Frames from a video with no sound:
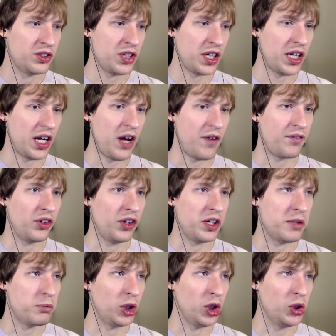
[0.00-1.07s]
Checking out for
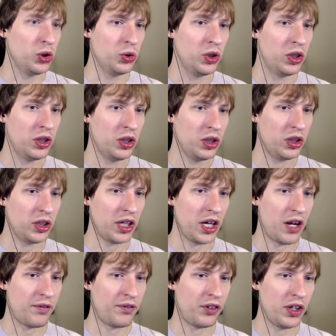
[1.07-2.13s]
any blue.
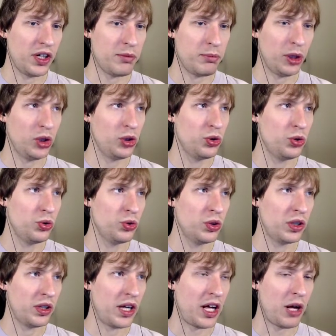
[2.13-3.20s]
Looking out for any
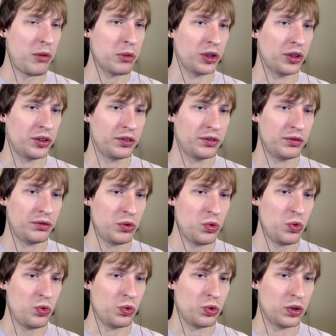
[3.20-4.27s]
blue. Halberd.
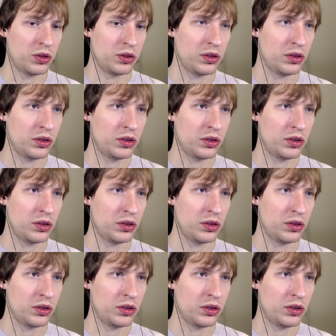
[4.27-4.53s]
Ooh.